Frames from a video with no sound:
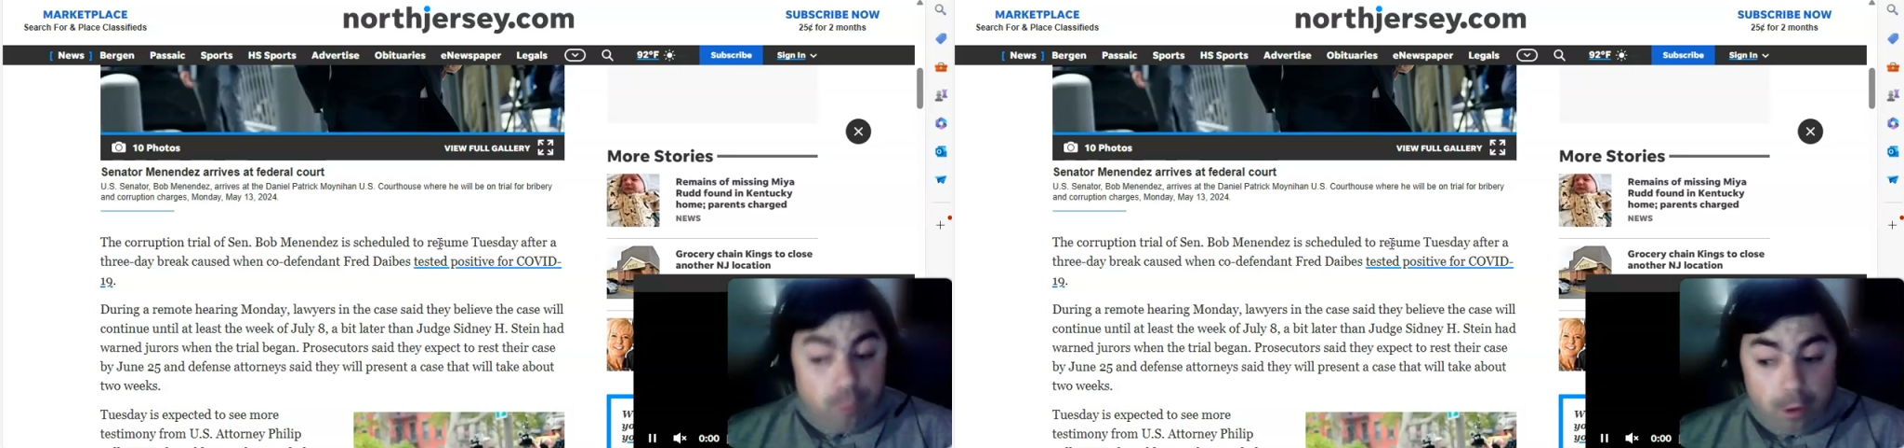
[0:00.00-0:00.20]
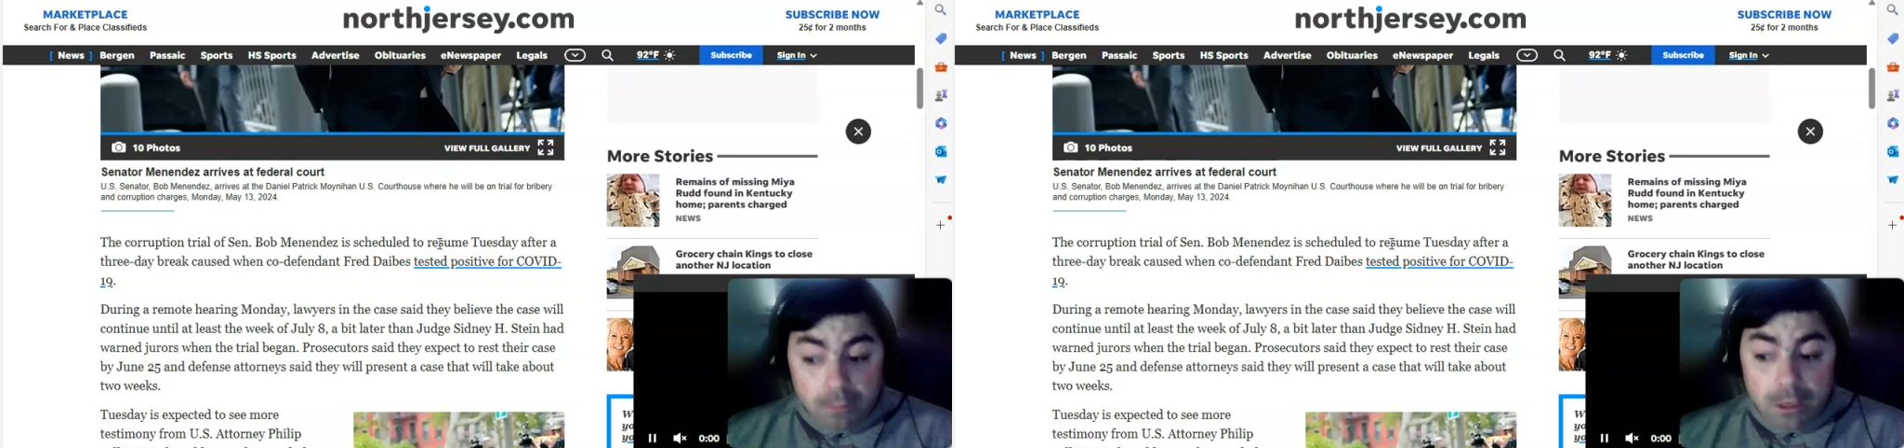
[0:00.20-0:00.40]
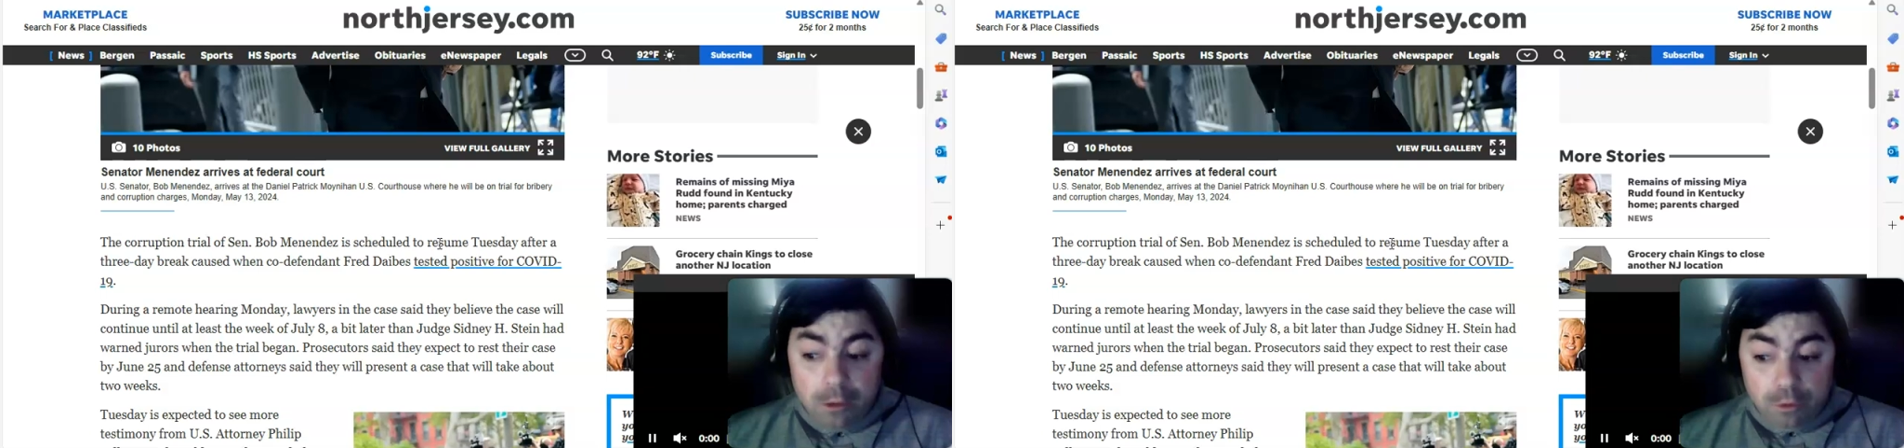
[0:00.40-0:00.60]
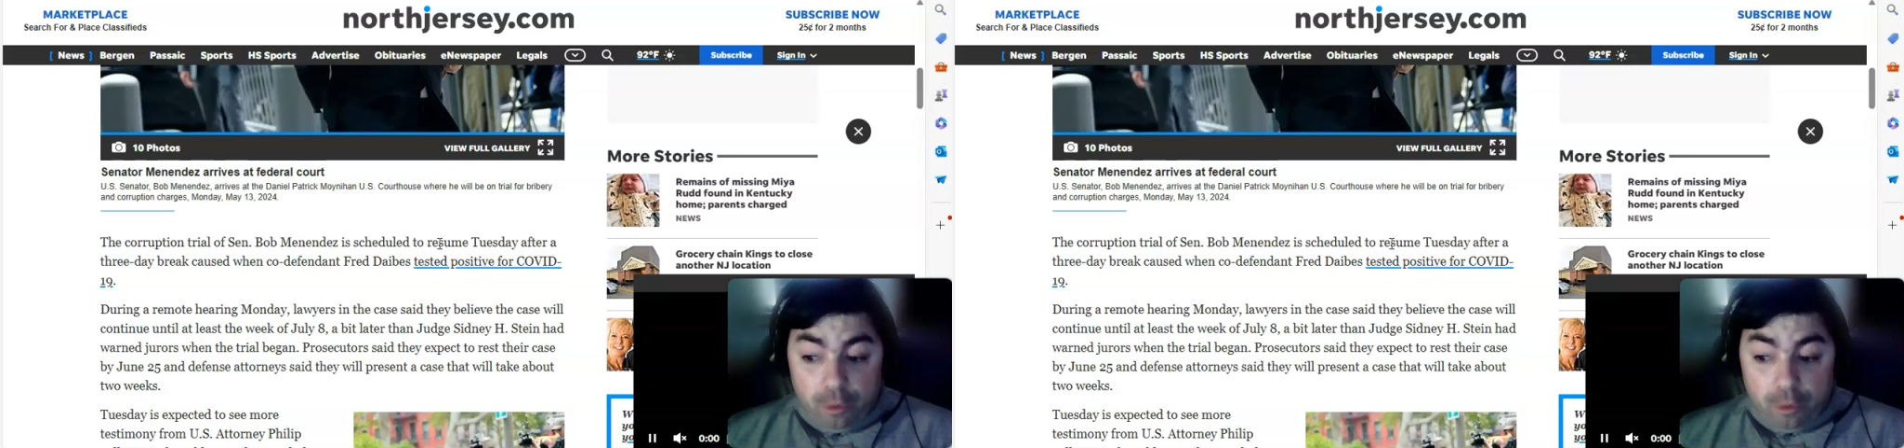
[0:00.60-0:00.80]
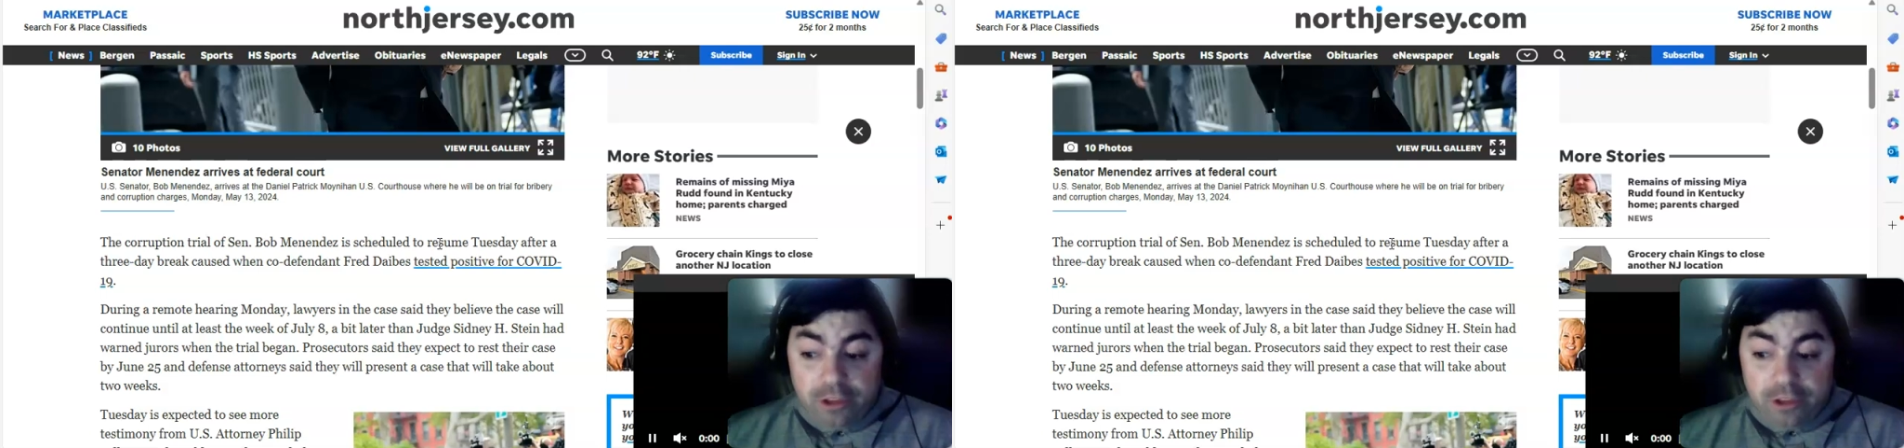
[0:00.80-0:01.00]
Well, when
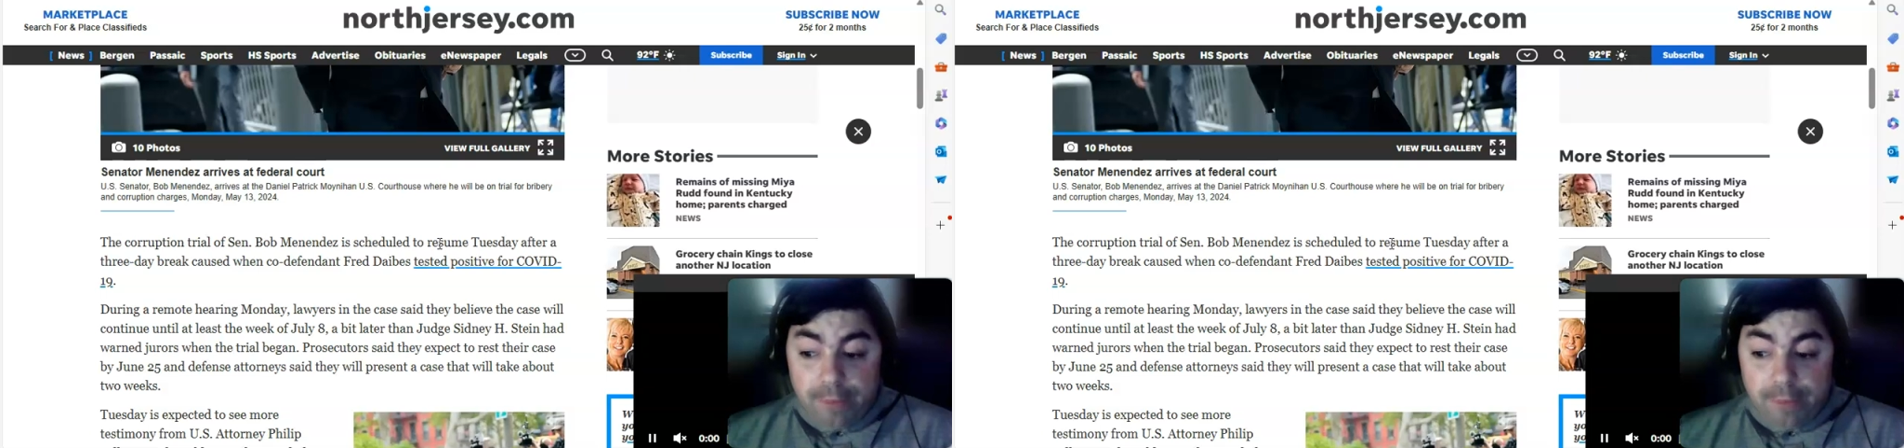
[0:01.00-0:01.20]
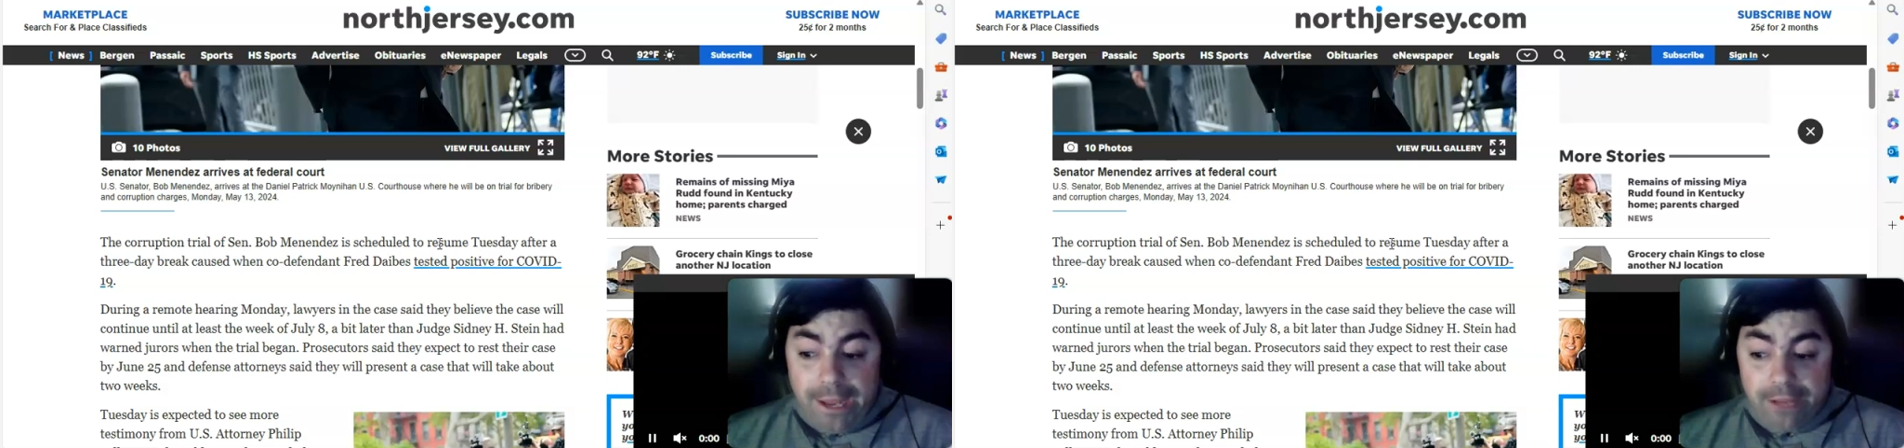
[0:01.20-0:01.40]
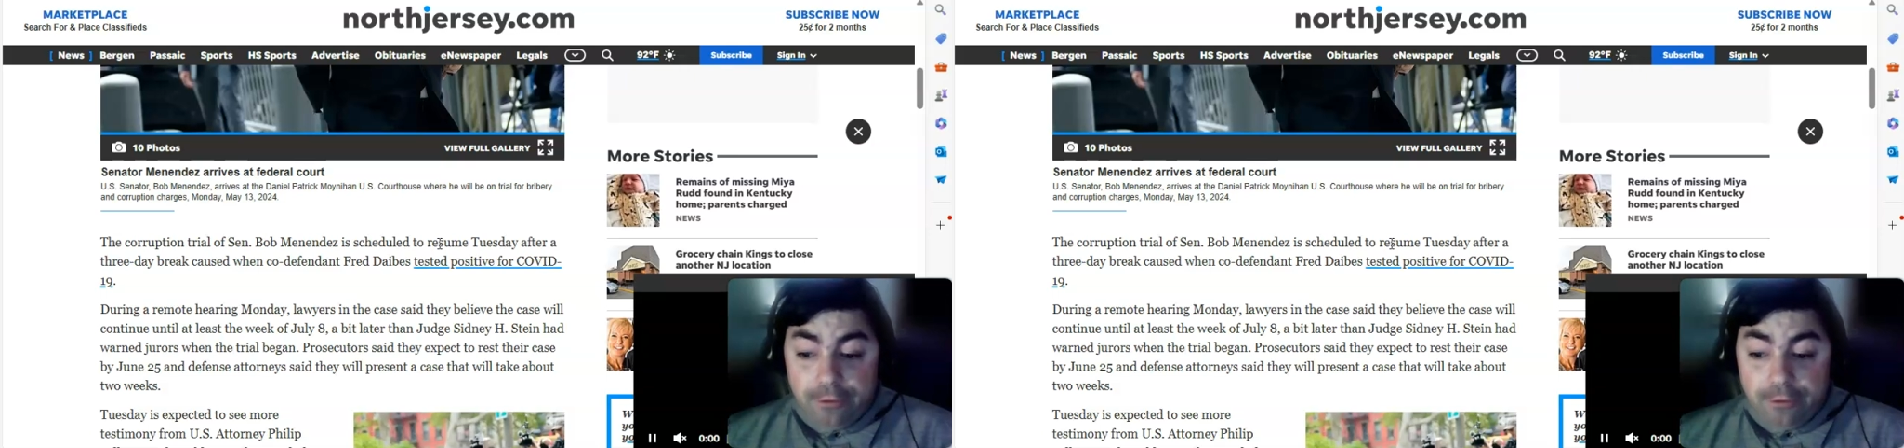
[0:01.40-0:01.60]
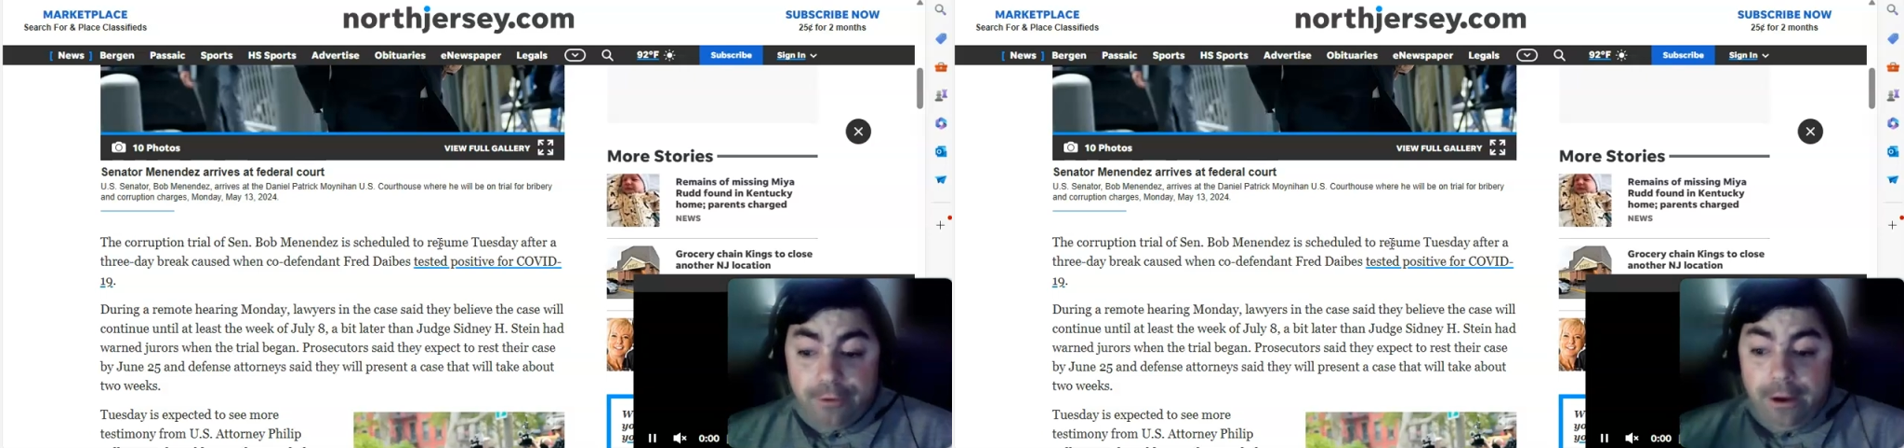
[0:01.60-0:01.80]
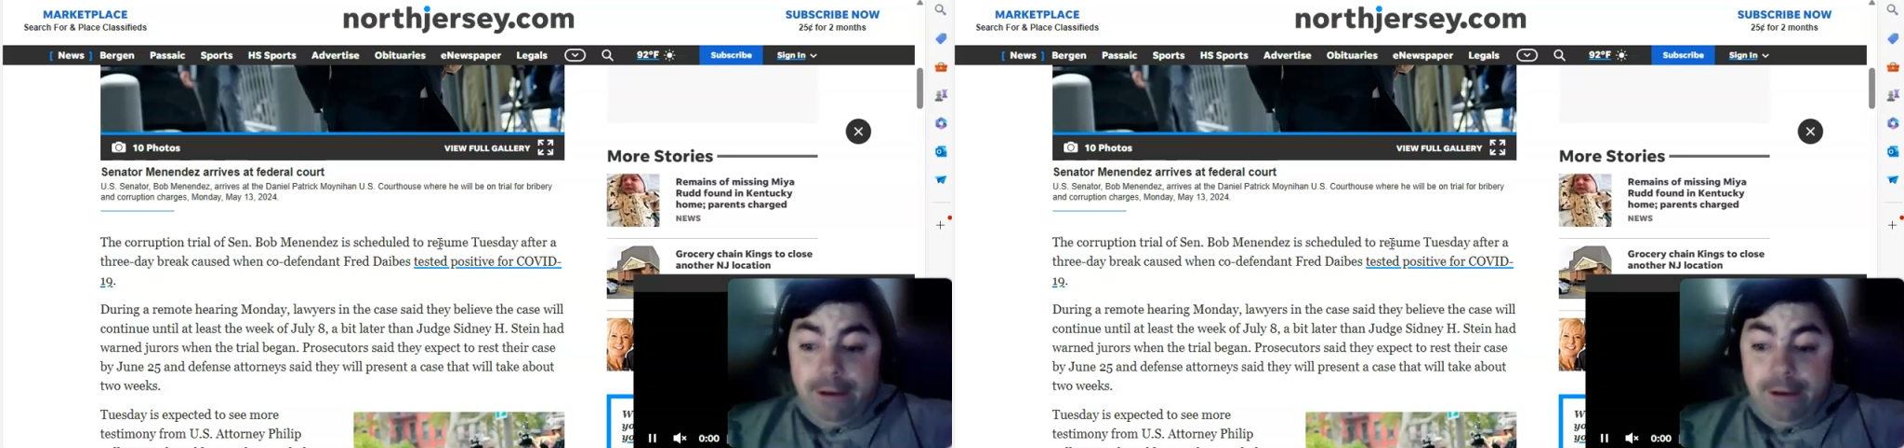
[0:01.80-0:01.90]
someone tests positive,